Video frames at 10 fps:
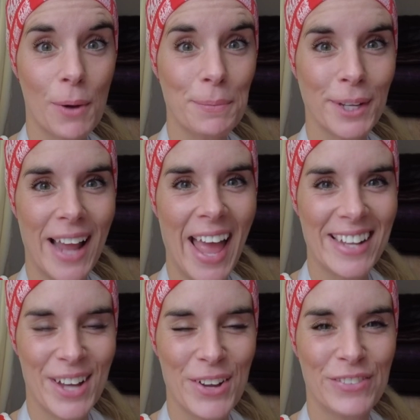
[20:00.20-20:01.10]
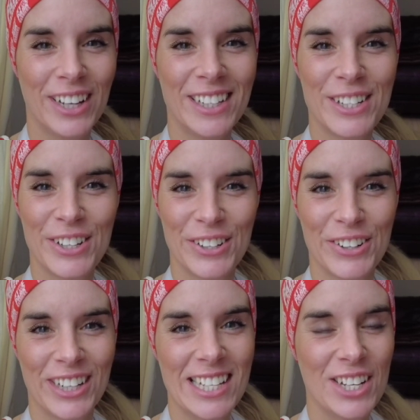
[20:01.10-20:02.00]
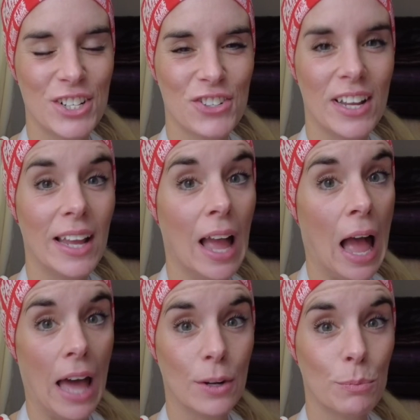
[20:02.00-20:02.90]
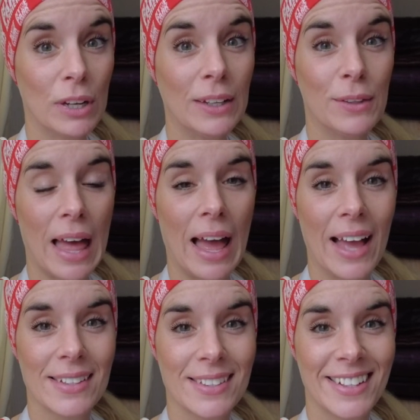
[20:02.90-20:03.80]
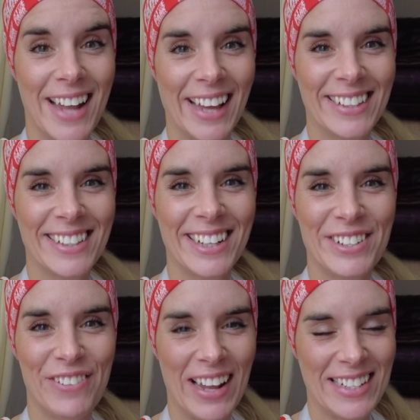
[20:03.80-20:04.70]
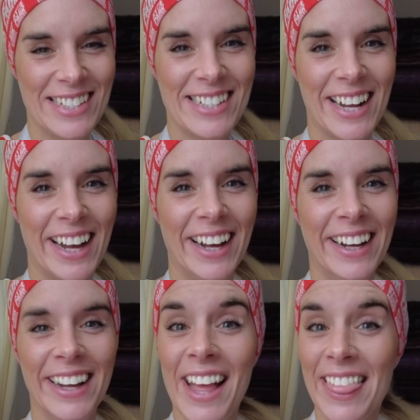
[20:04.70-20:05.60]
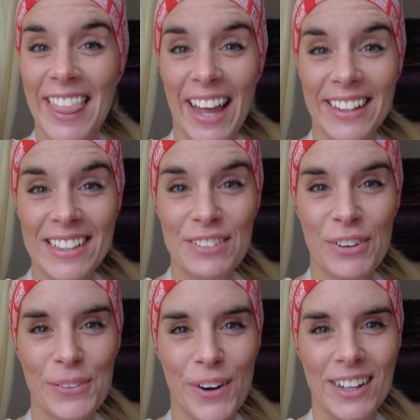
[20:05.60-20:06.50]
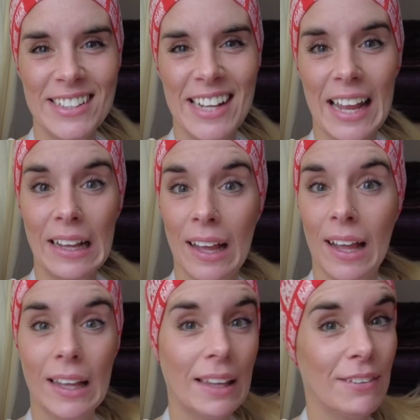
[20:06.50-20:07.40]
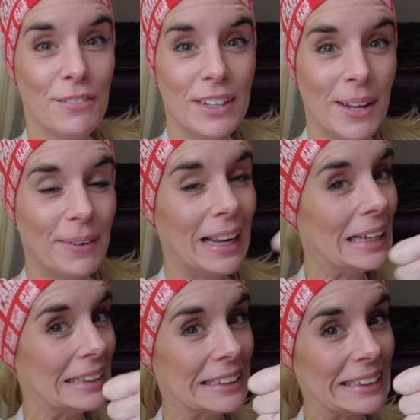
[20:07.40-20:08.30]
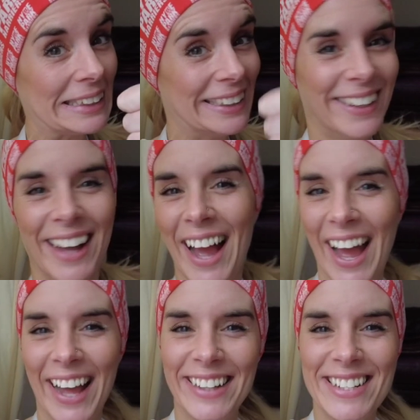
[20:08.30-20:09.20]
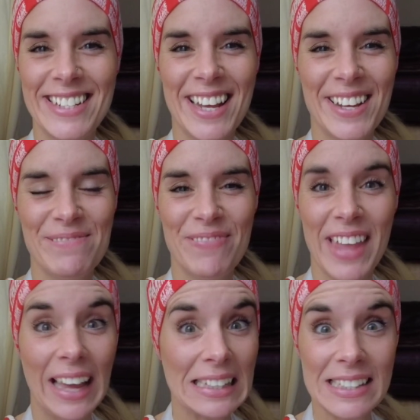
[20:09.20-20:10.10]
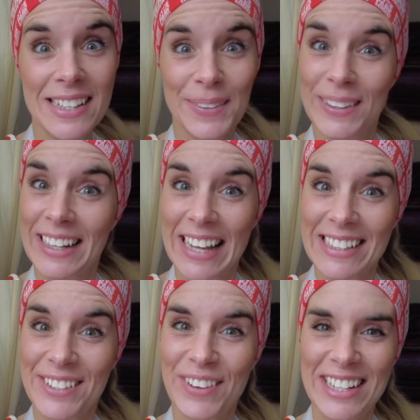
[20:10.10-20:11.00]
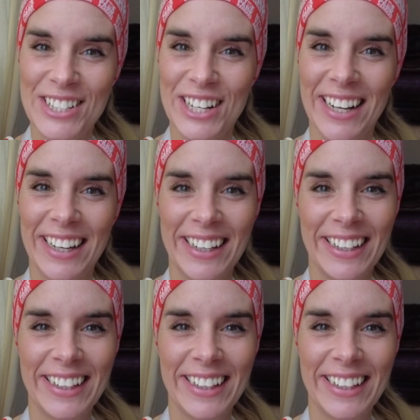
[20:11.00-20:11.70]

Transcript: so I'm going to head over to cross country and I'll bring you that as the next adventure. Thanks for watching. Give the video a like and yeah, see you on the next adventure.